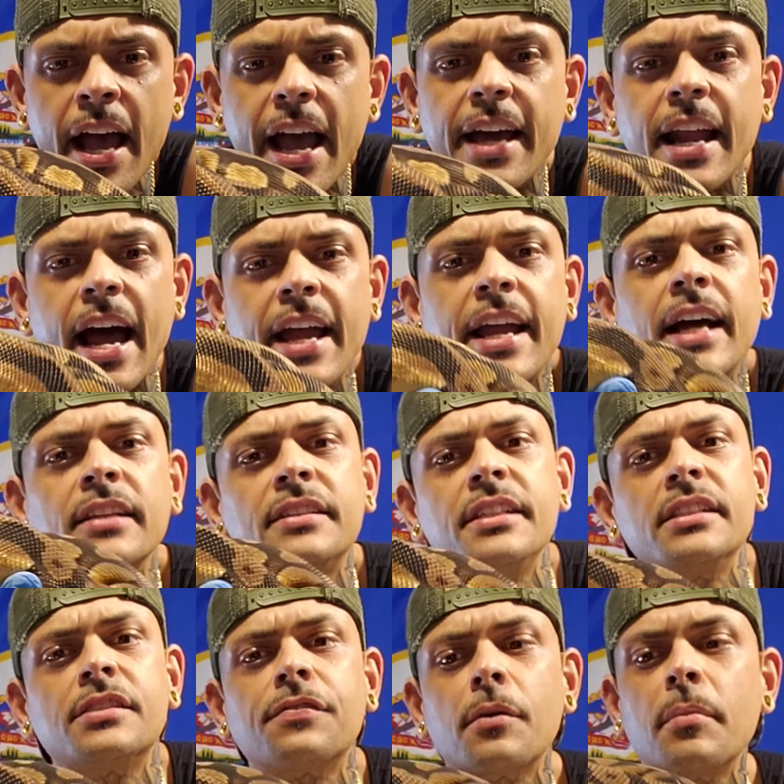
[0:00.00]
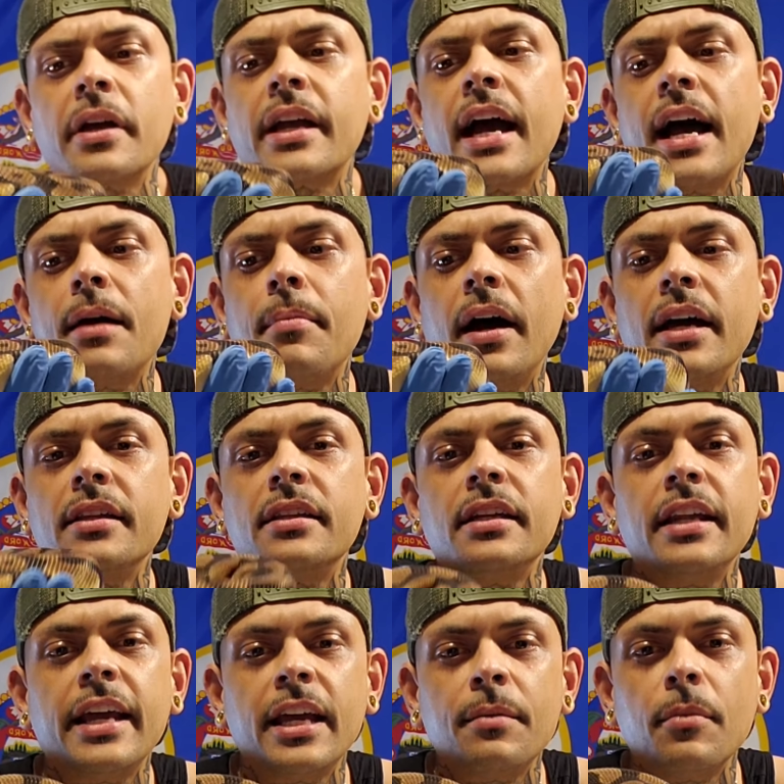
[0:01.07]
And I got this from a guy by the
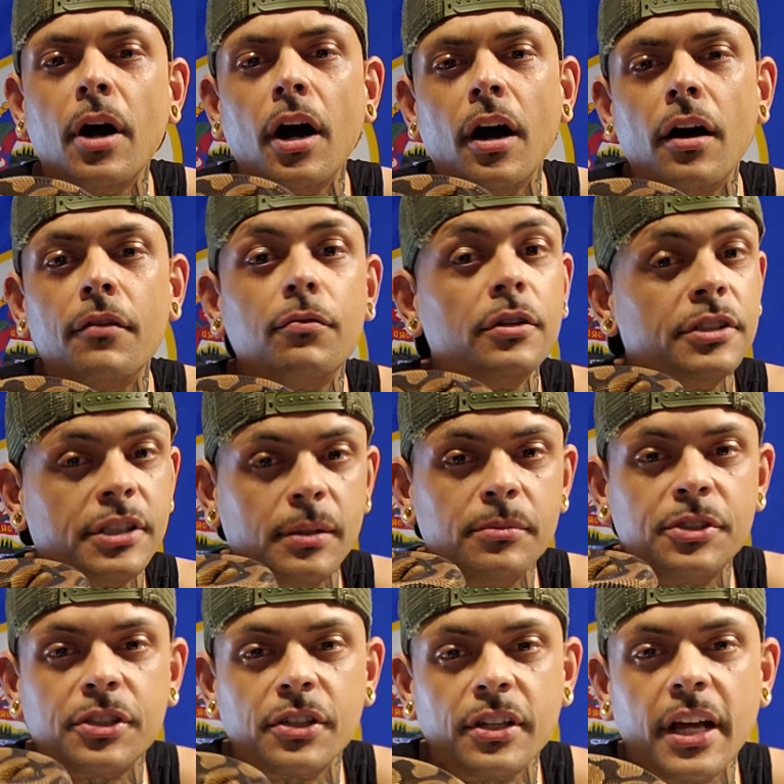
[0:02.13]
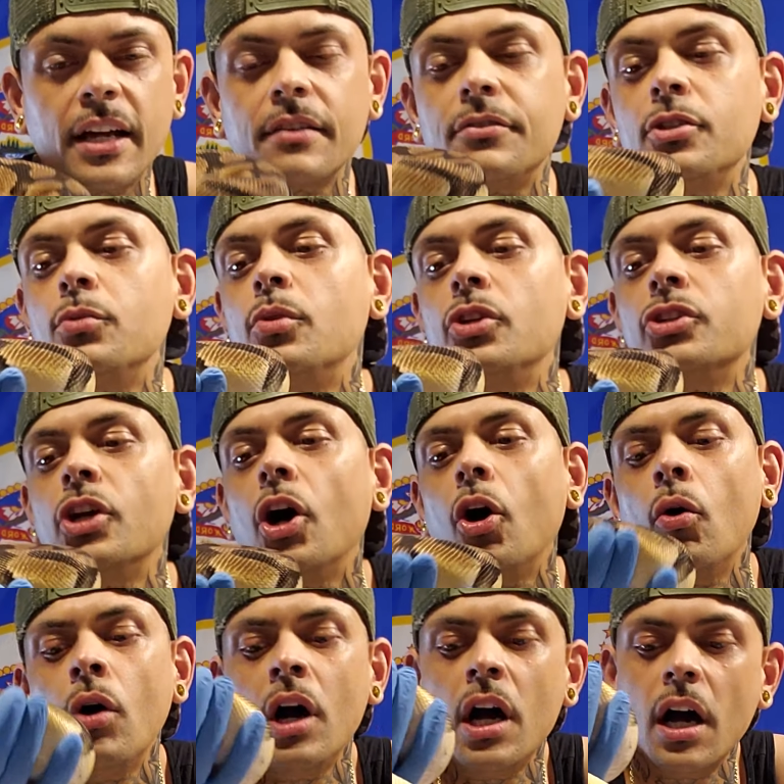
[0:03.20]
name of, which I'm sure a lot of you will
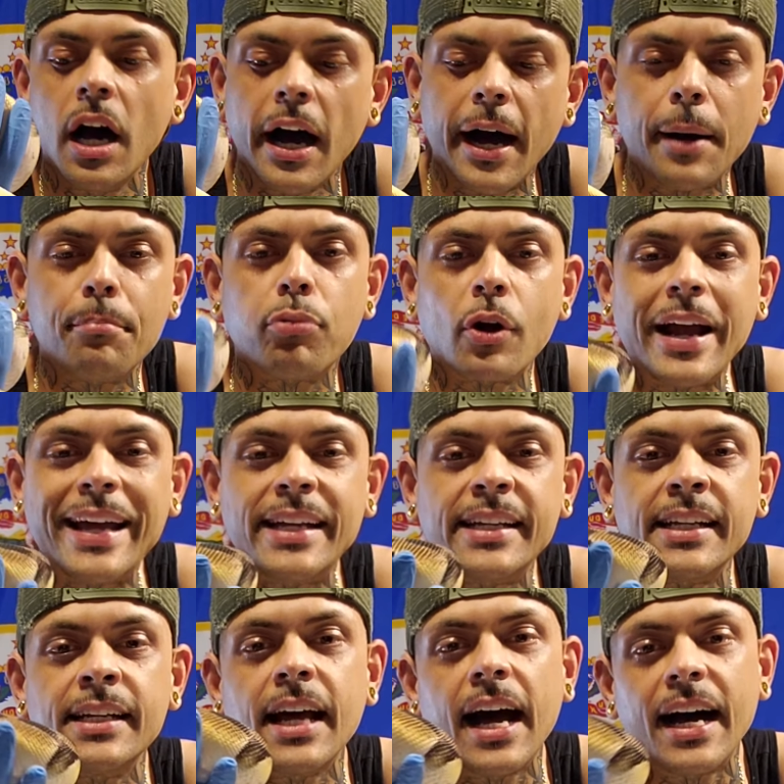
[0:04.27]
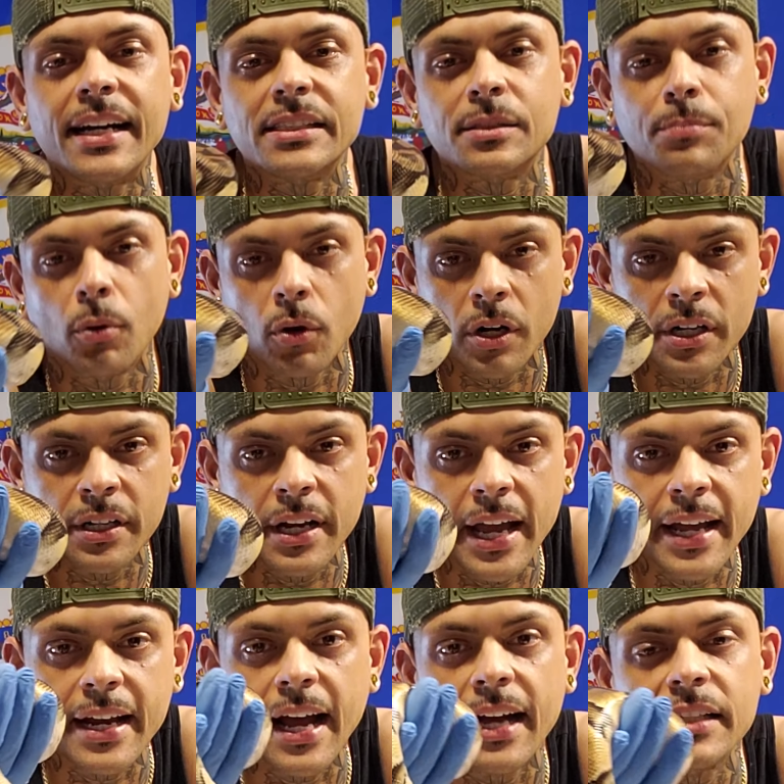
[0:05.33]
know, Brandon Osborne
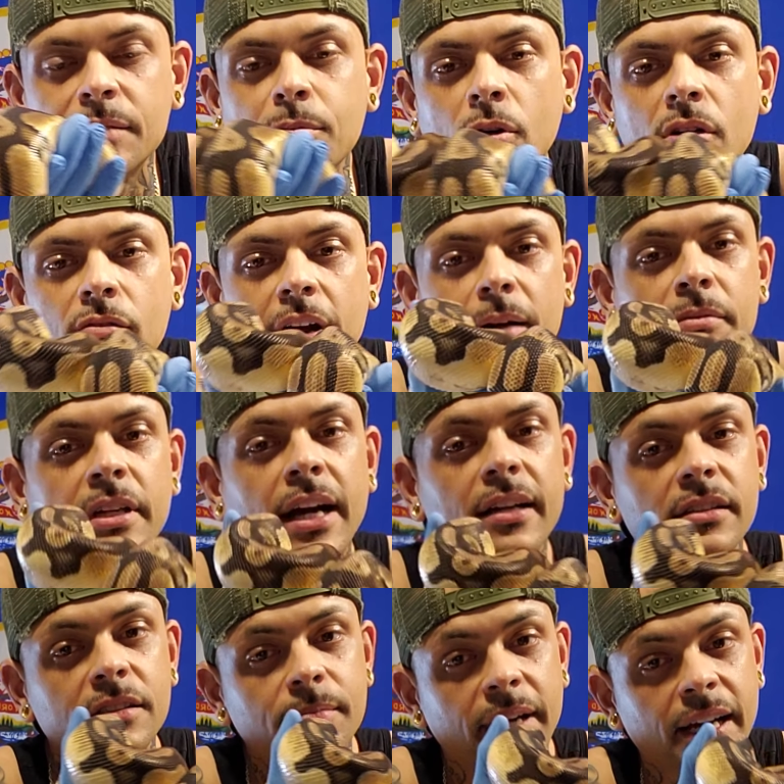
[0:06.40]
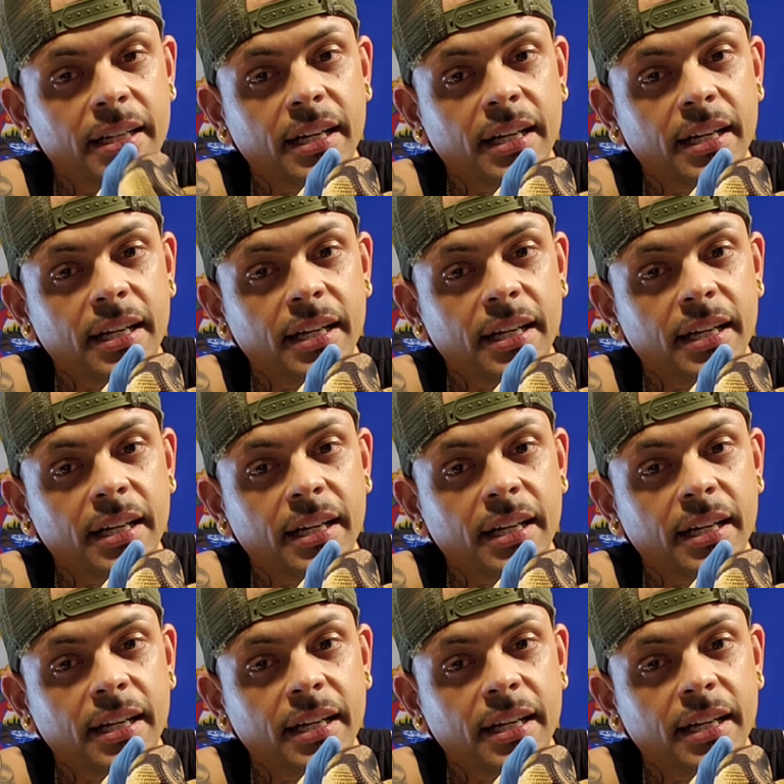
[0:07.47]
at Osborne Reptiles, man.